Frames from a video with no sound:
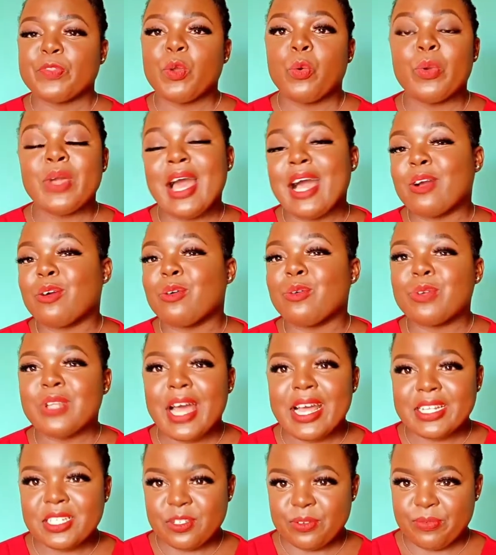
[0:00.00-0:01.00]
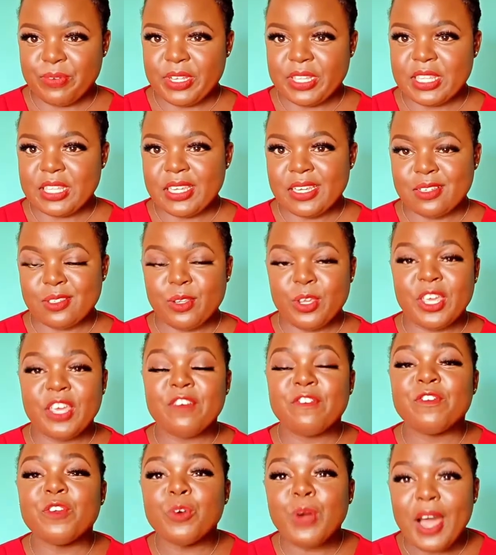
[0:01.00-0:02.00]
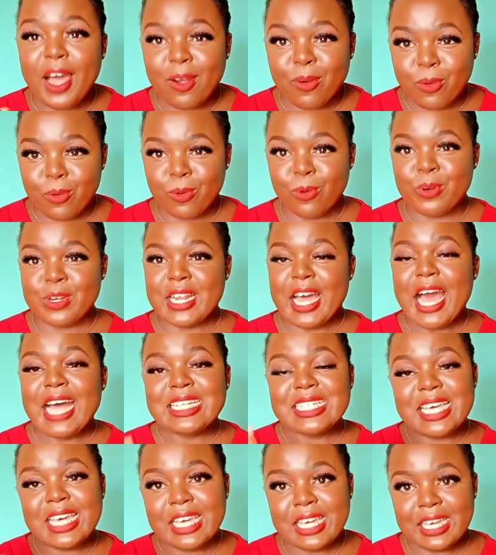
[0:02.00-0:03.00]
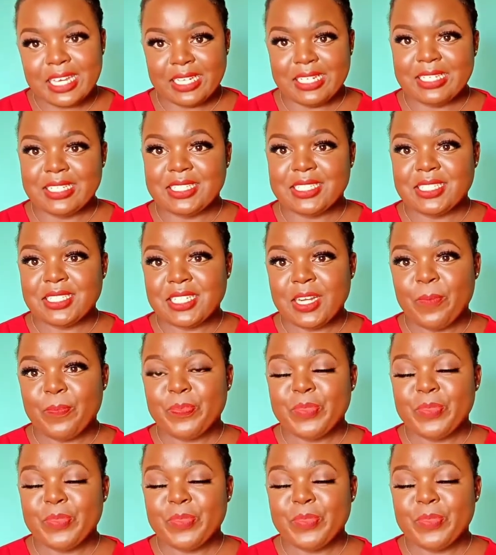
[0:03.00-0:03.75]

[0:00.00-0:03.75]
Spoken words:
We are good at different things. So if you are good at English,